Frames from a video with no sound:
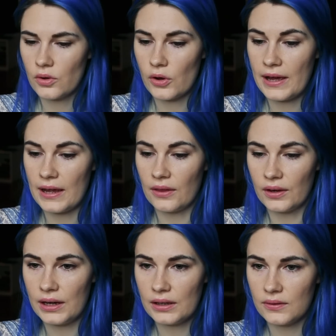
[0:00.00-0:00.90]
Okay, the
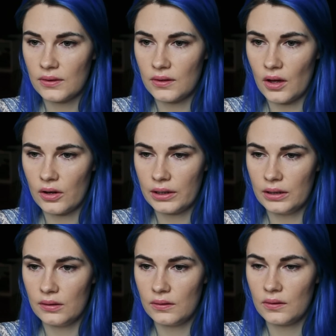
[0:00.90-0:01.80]
next song
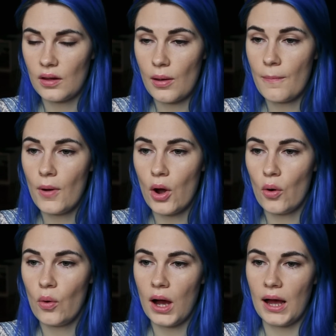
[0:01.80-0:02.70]
is M
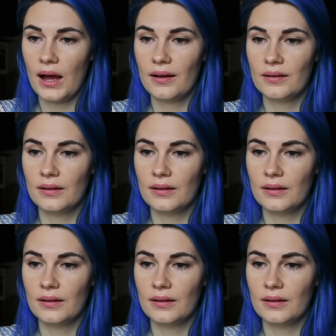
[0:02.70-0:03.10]
O A